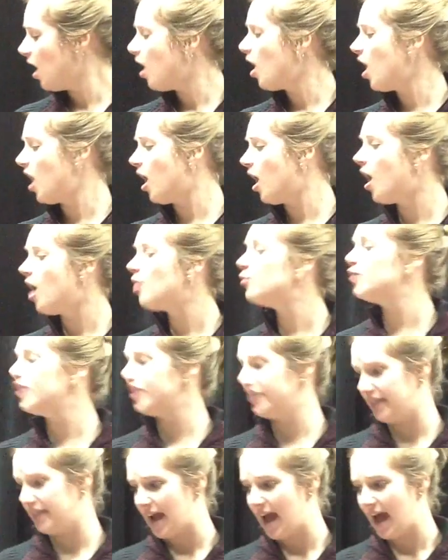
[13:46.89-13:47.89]
I
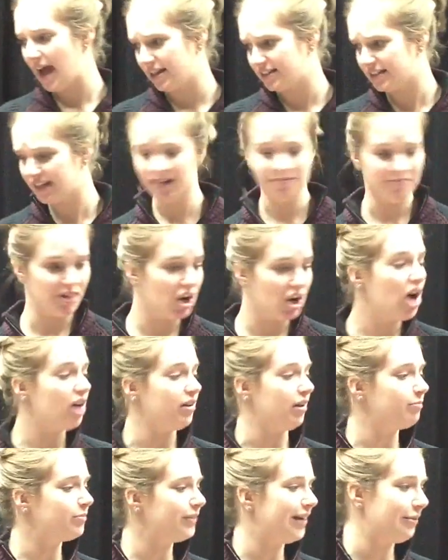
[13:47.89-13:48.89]
really had to keep my guard
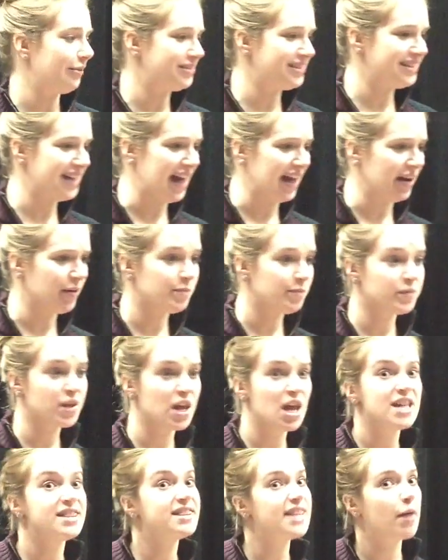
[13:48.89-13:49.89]
up while I was there.
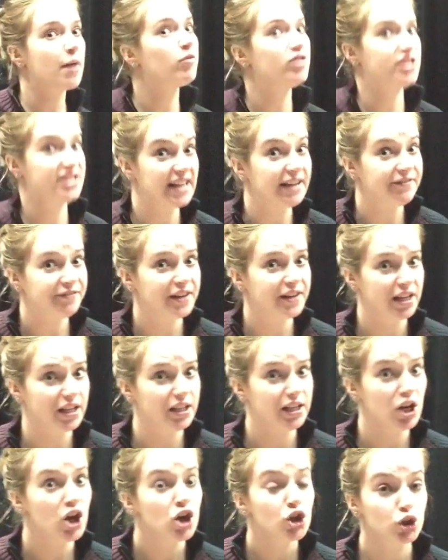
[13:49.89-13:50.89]
They were
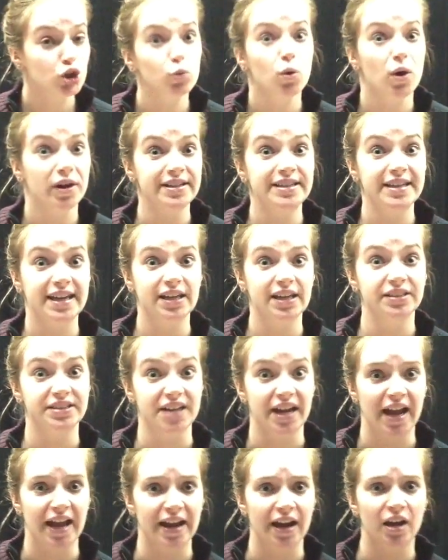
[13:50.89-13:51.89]
definitely trying to kill
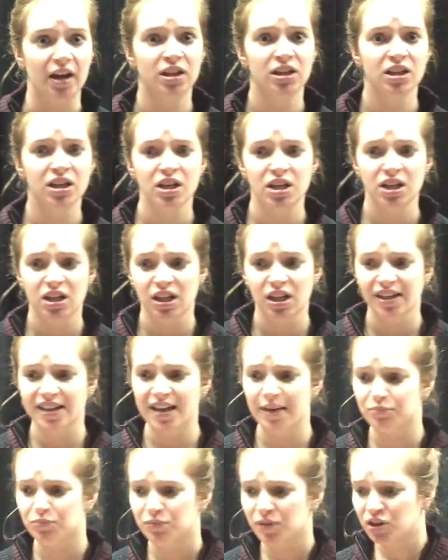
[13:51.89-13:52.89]
Diana.
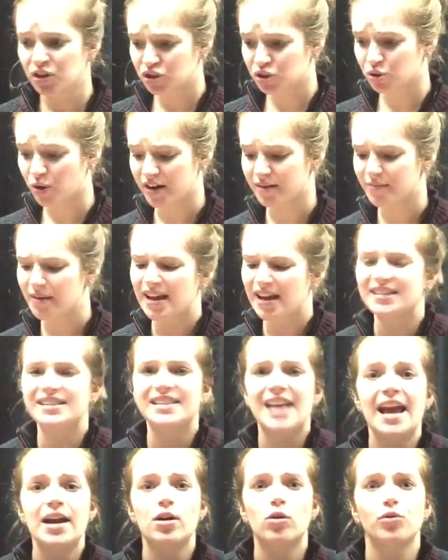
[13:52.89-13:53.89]
Kept trying to make us
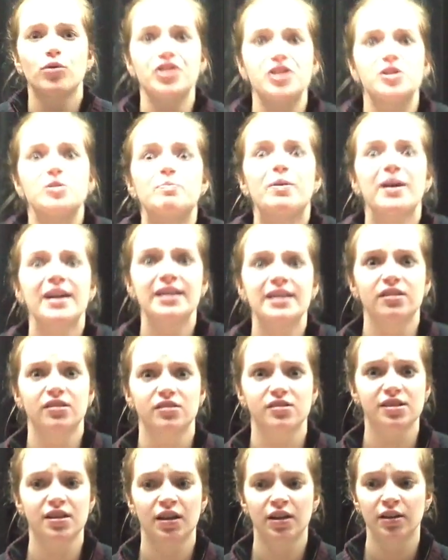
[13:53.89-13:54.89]
take all these
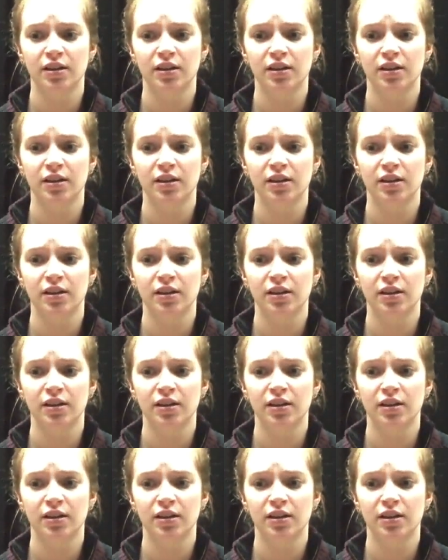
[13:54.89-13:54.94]
pills.